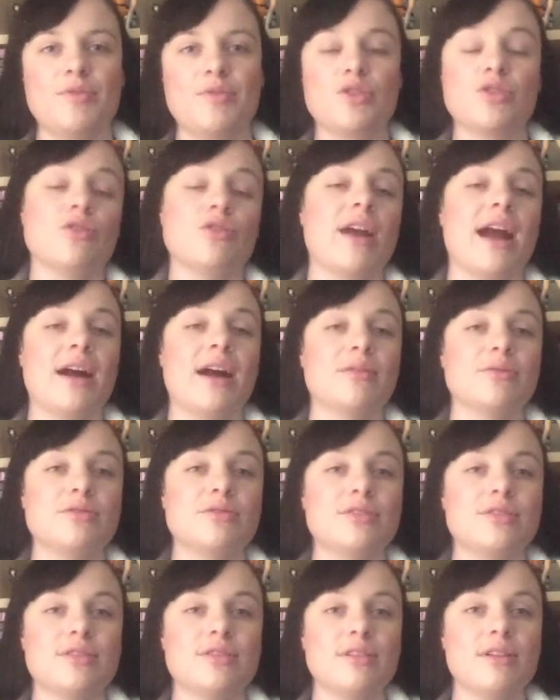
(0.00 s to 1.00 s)

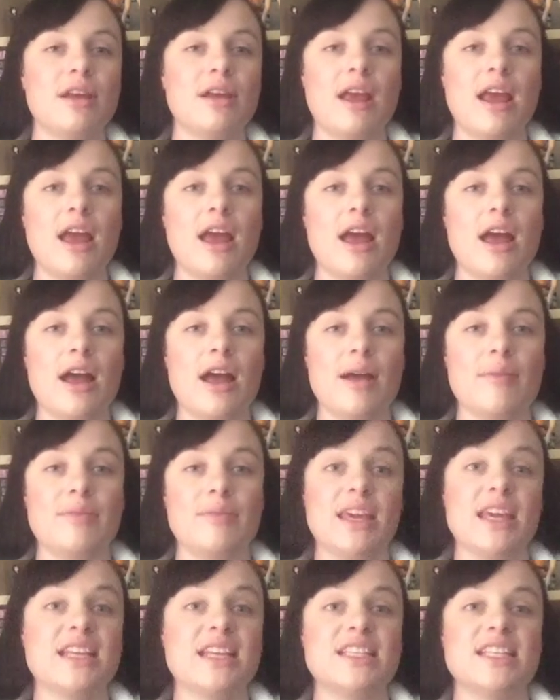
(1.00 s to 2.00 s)
throughout
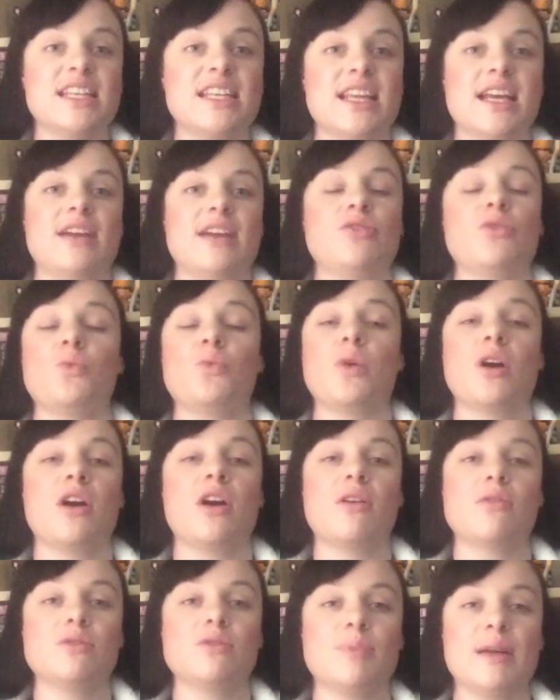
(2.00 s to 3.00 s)
the internet, the
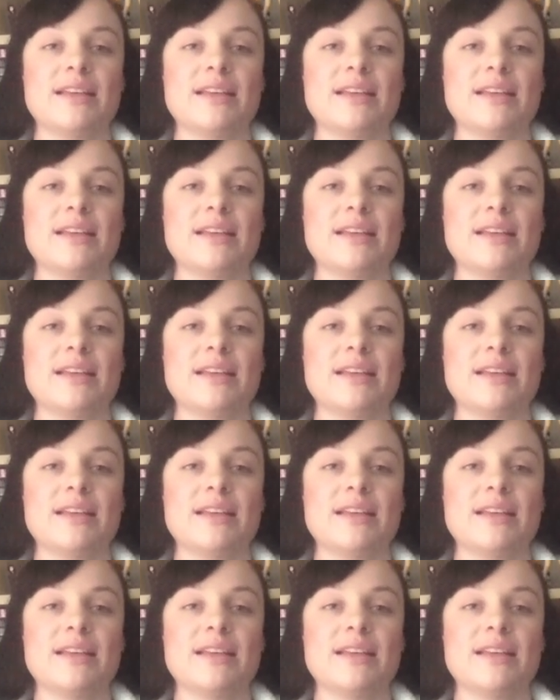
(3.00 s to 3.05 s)
world.